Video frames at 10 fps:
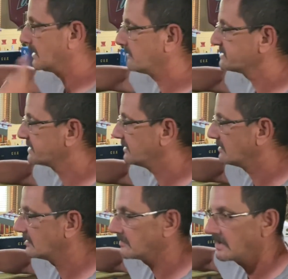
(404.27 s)
let me see.
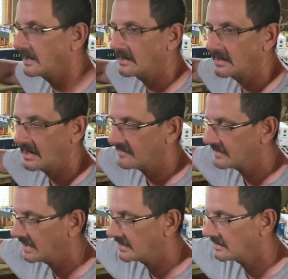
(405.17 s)
Oh yeah, I
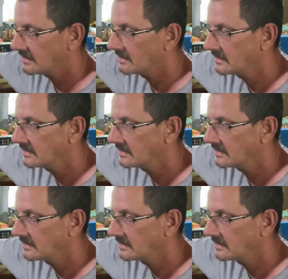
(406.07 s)
got a. Uh,